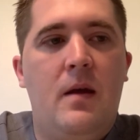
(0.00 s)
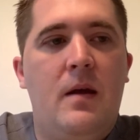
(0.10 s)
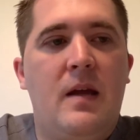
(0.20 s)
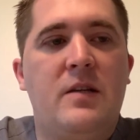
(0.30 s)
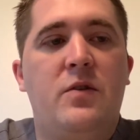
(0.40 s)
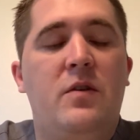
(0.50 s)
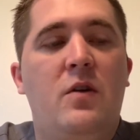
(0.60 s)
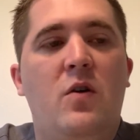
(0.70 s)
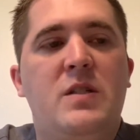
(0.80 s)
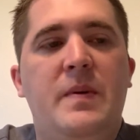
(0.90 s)
Yeah, so the
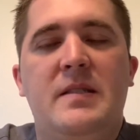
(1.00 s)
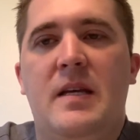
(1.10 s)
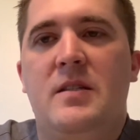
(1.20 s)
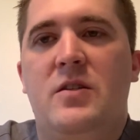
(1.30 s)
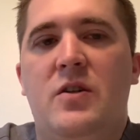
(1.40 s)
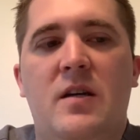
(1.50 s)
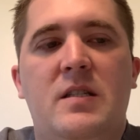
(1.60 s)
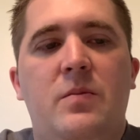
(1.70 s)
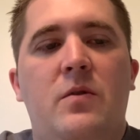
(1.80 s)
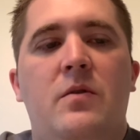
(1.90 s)
nose piece is
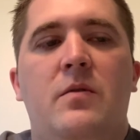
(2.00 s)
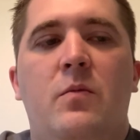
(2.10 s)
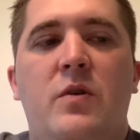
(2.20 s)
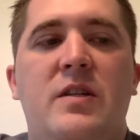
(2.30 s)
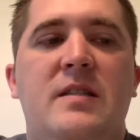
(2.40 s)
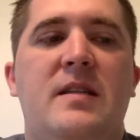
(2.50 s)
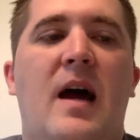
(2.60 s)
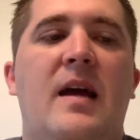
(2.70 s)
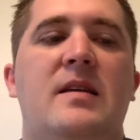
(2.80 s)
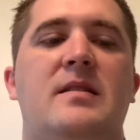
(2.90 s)
adjustable, which is
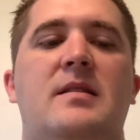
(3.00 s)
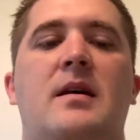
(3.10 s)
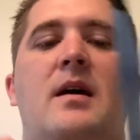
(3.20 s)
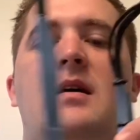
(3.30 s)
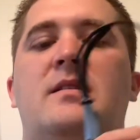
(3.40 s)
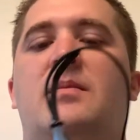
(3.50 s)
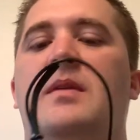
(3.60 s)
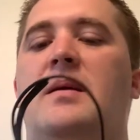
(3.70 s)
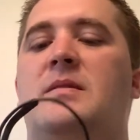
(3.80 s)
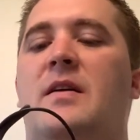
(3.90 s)
nice.
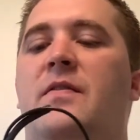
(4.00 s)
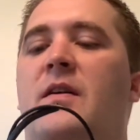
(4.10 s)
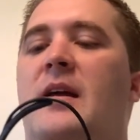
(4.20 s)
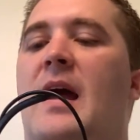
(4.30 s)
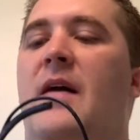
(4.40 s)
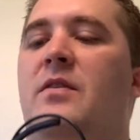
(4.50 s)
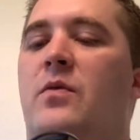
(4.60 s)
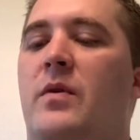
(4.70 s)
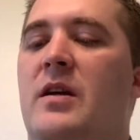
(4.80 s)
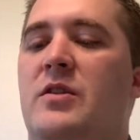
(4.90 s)
Sometimes I feel like I have to
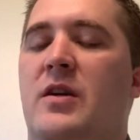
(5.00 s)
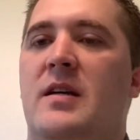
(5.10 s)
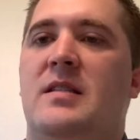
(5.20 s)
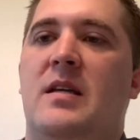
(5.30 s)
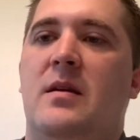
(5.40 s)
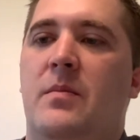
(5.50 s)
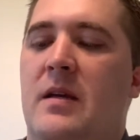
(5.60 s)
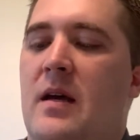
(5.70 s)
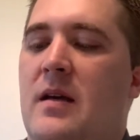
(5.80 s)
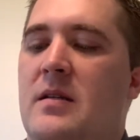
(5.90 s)
readjust it
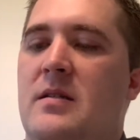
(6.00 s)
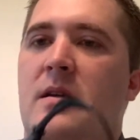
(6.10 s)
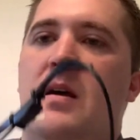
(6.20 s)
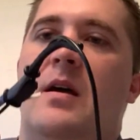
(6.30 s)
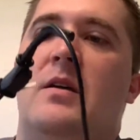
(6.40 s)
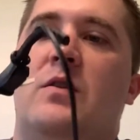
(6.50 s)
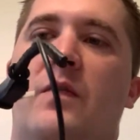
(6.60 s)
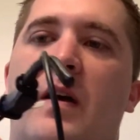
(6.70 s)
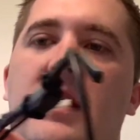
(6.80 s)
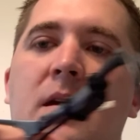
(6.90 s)
because so if
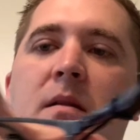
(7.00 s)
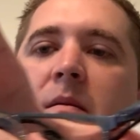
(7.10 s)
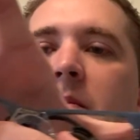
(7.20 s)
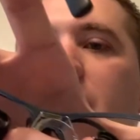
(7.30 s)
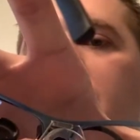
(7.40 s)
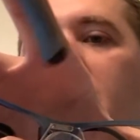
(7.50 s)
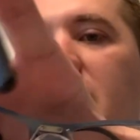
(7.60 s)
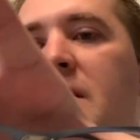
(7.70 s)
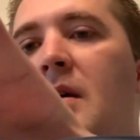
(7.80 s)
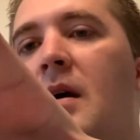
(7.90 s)
I can
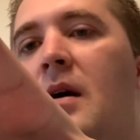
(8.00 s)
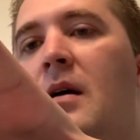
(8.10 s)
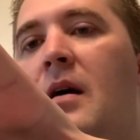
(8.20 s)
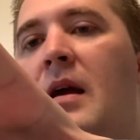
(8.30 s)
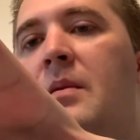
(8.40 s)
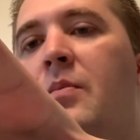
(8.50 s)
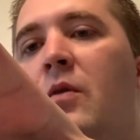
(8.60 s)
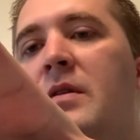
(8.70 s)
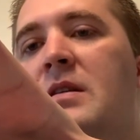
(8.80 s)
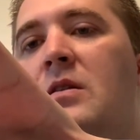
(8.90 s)
I can pull
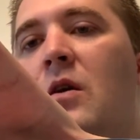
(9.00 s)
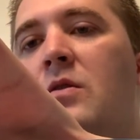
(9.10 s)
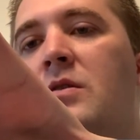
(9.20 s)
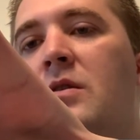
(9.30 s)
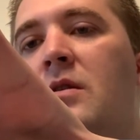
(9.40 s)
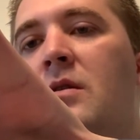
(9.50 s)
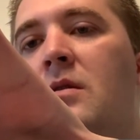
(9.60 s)
these closer